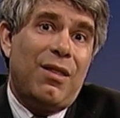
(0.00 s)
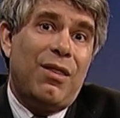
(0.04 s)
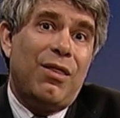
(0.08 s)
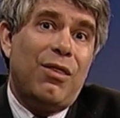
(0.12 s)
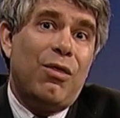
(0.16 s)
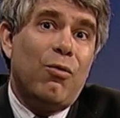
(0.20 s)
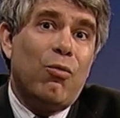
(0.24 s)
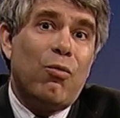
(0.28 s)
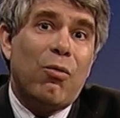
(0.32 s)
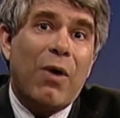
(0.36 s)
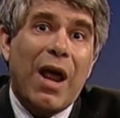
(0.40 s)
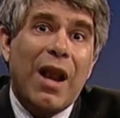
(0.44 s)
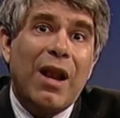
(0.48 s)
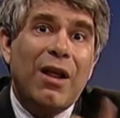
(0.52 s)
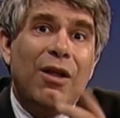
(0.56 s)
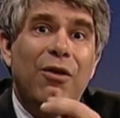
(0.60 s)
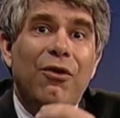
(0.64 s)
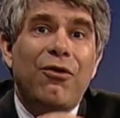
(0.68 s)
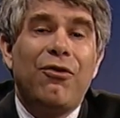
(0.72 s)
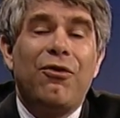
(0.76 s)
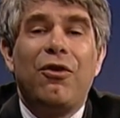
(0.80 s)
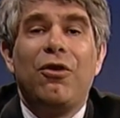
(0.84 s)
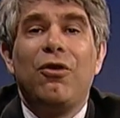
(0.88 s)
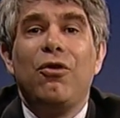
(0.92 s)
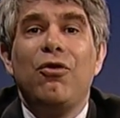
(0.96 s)
the radical
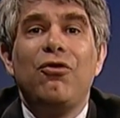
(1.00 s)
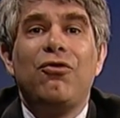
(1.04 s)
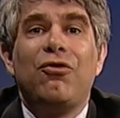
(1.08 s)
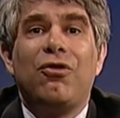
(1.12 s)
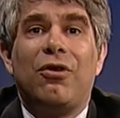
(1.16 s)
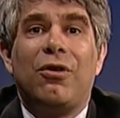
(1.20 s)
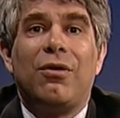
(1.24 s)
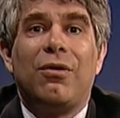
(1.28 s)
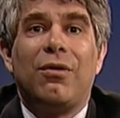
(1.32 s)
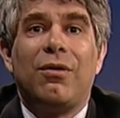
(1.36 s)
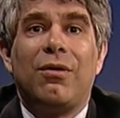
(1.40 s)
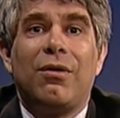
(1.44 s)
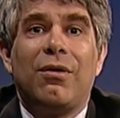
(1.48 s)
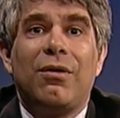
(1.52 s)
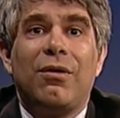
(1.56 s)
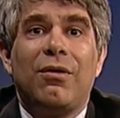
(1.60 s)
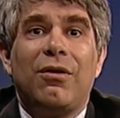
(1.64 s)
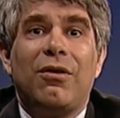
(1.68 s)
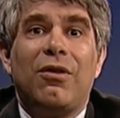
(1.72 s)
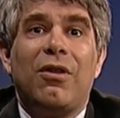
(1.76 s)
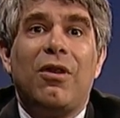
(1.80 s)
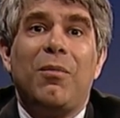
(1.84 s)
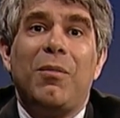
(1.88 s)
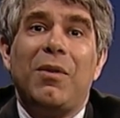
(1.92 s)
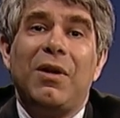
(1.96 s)
solution
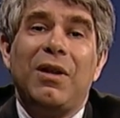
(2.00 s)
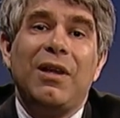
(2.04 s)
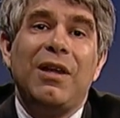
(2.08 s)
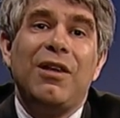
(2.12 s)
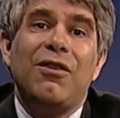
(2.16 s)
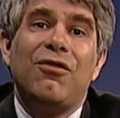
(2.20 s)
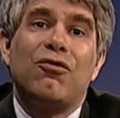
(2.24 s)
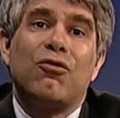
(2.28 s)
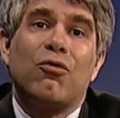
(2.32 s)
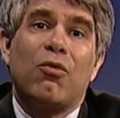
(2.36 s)
to the Middle East